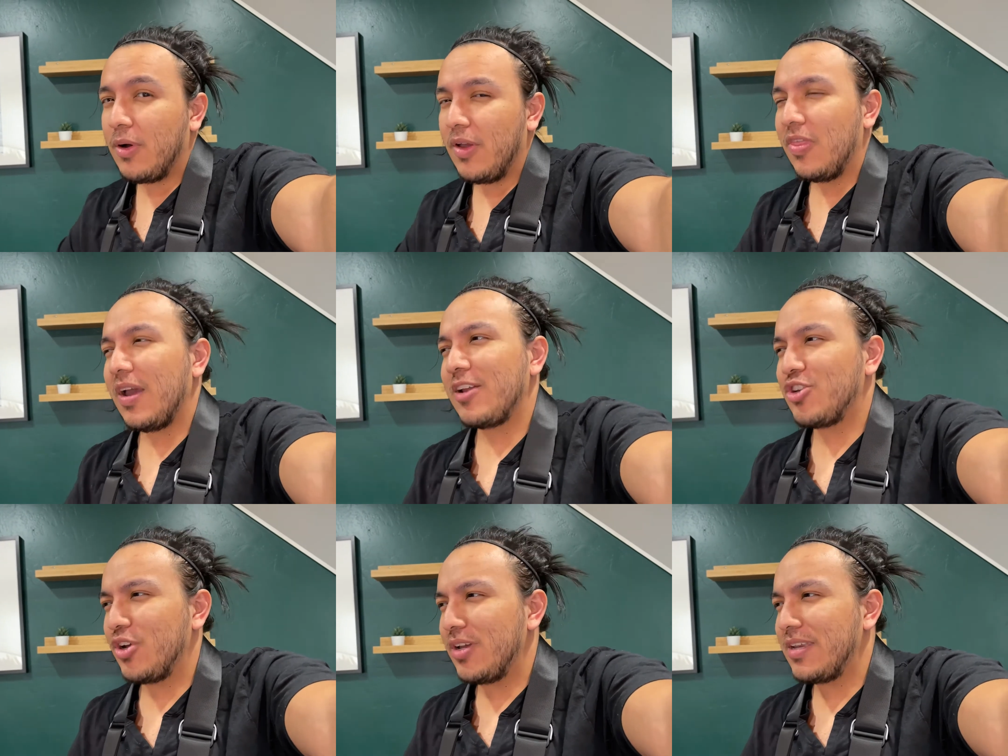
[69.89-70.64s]
I think I
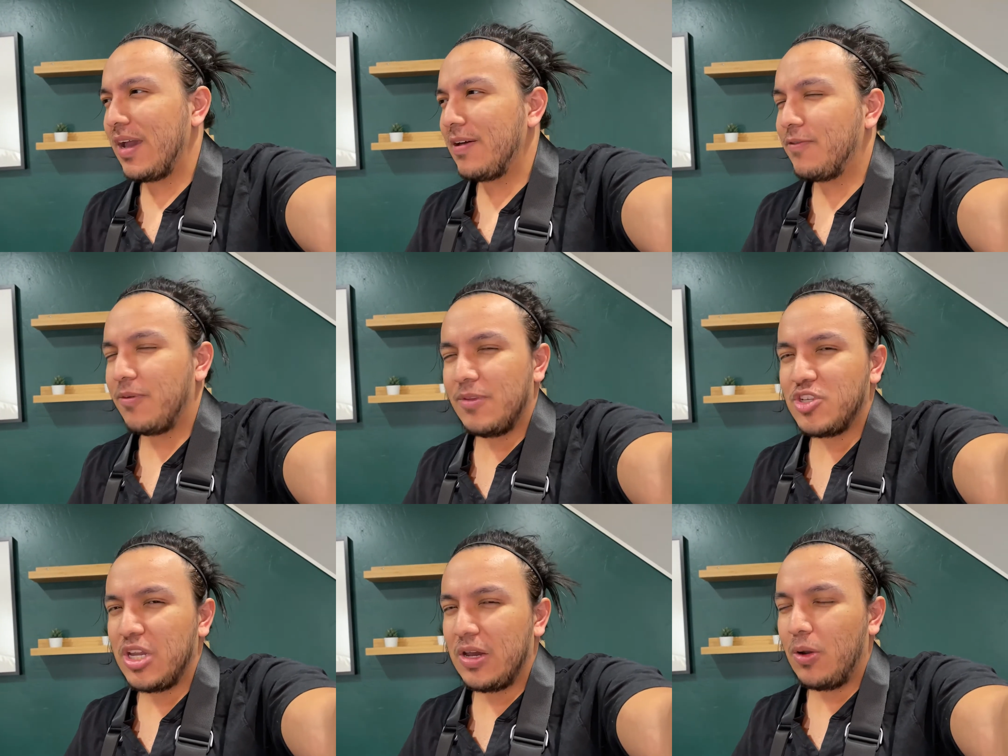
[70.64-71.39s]
took it down from the
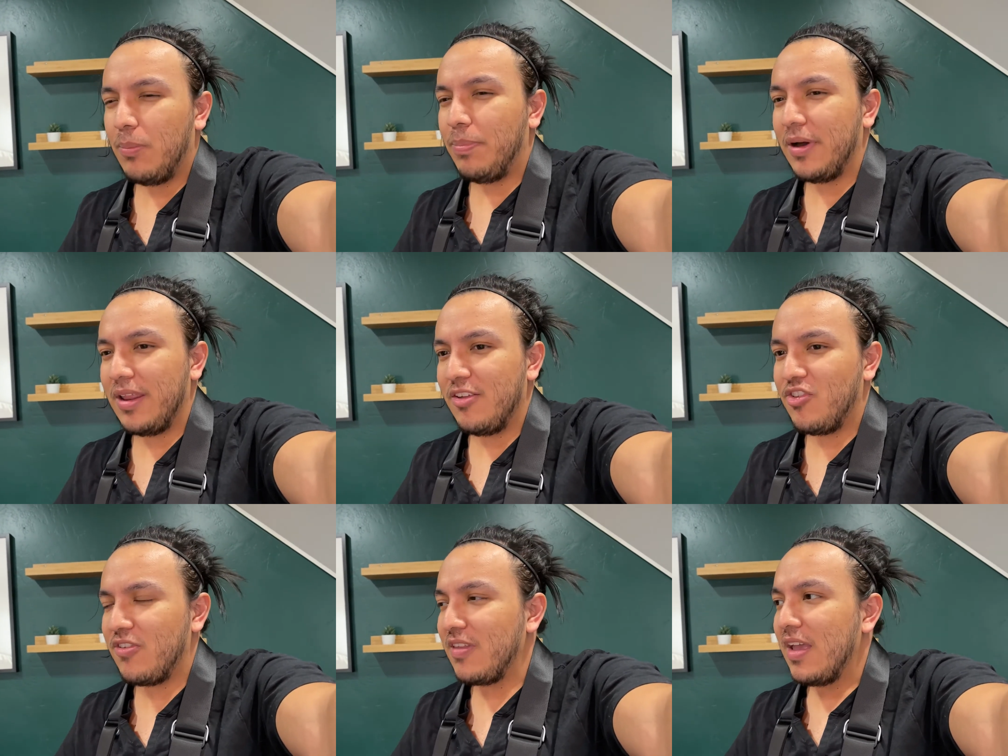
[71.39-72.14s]
channel, but it's
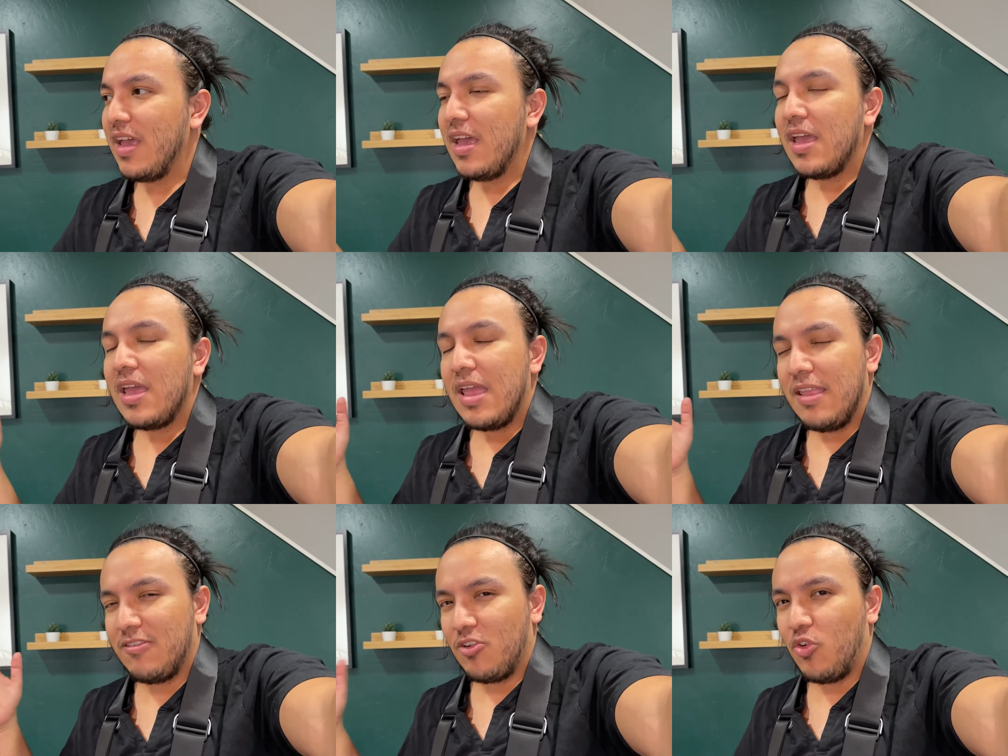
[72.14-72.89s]
just,
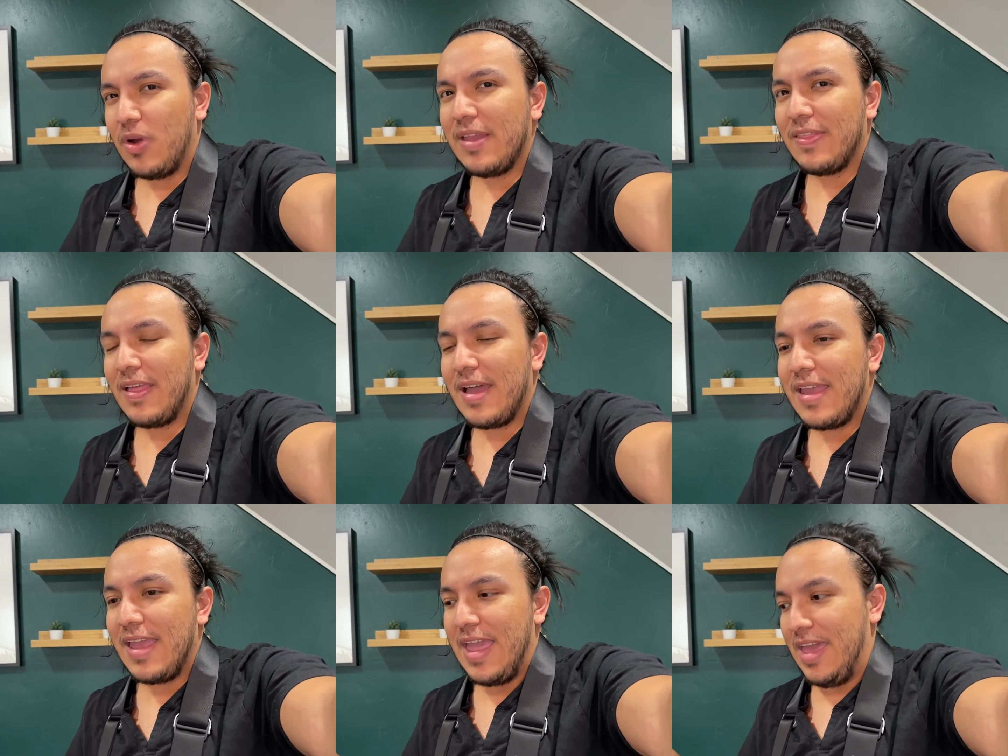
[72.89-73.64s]
it's a great
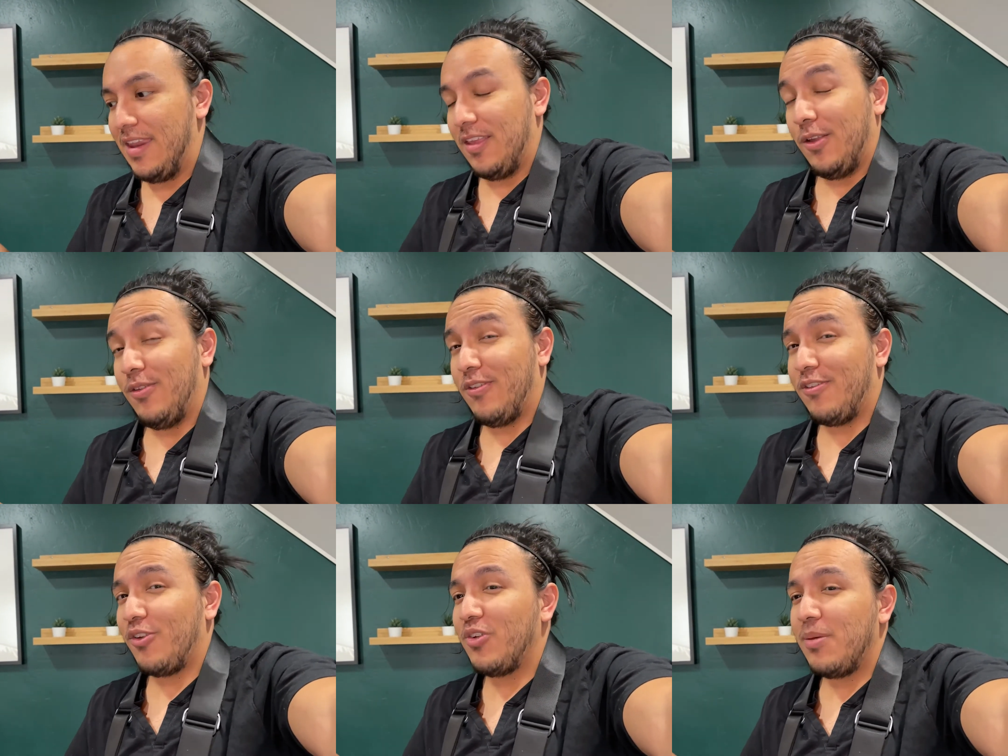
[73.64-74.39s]
light and it
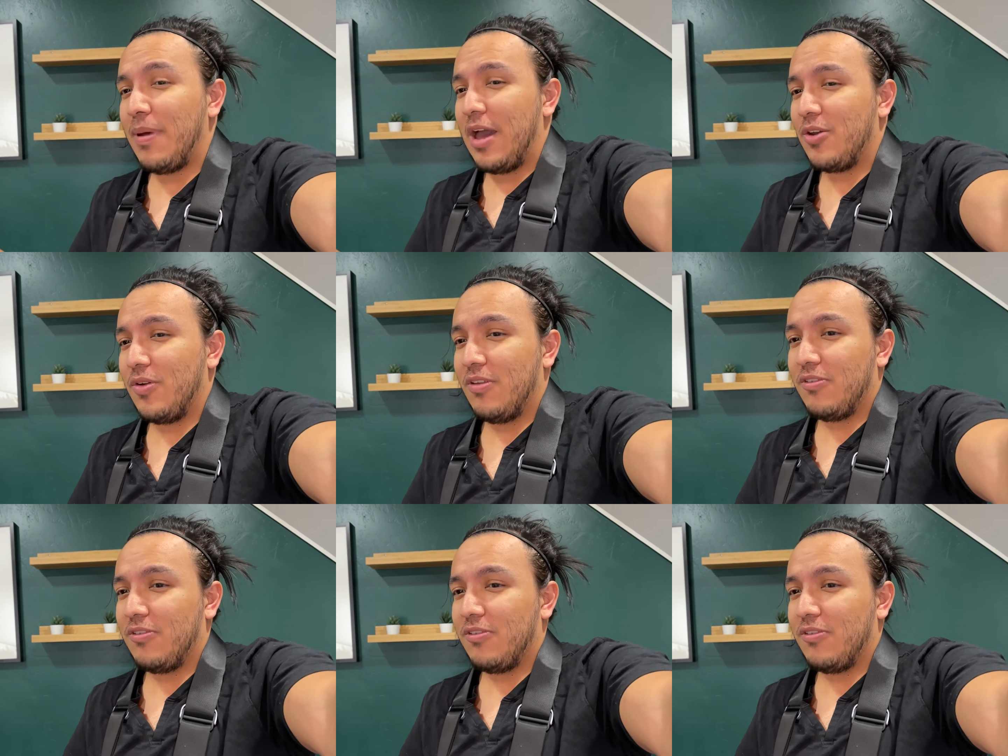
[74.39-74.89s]
uses Sony batteries.